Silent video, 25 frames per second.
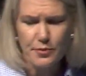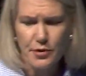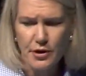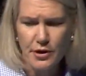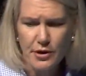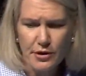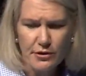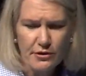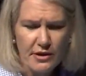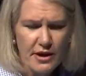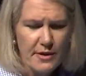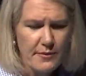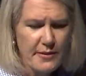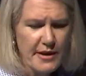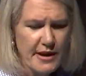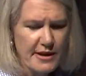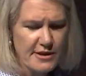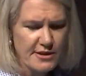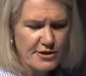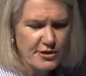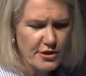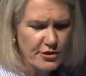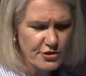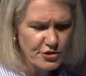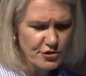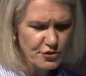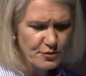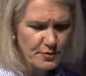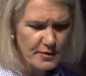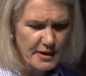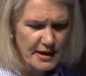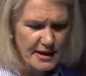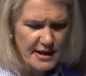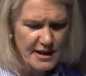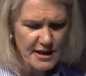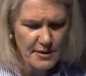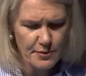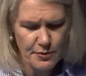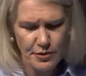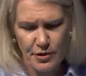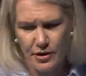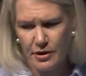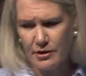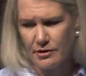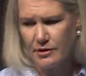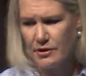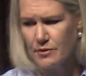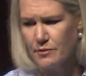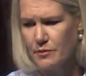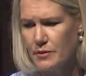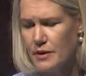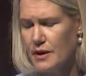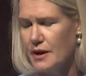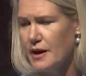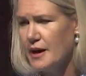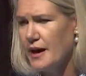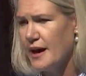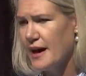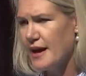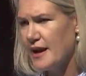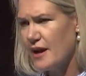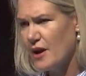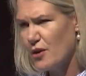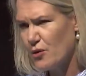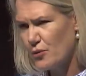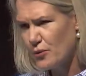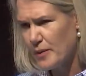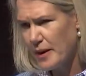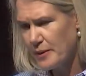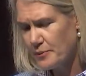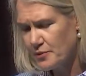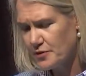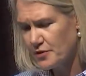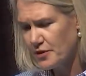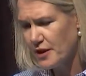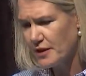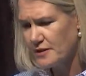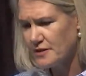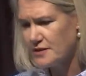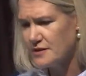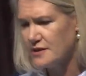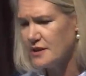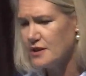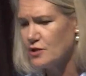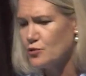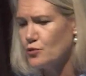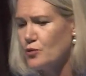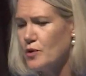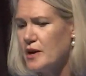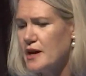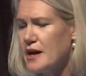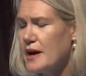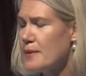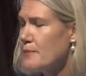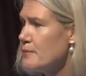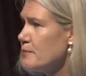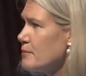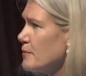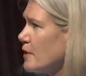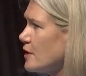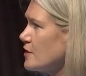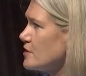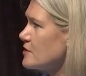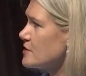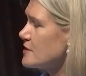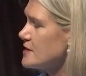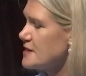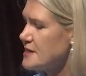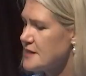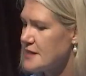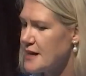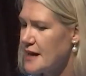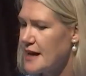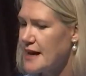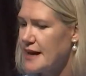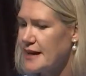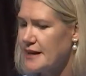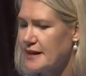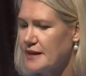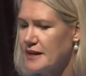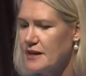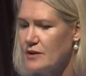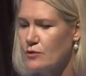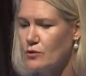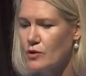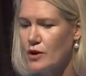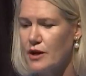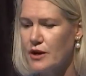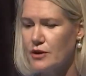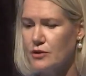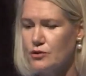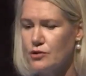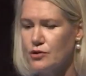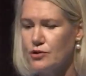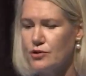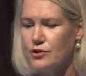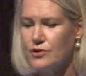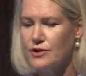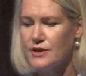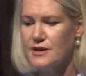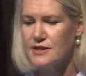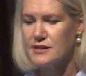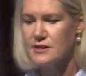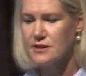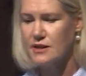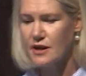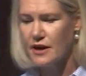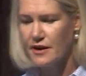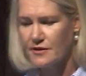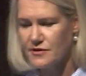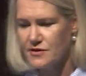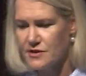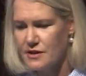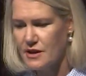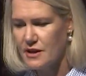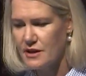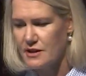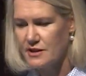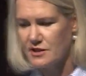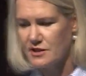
program and our social media program and our websites and things, we are mostly targeting what I call these lifestyle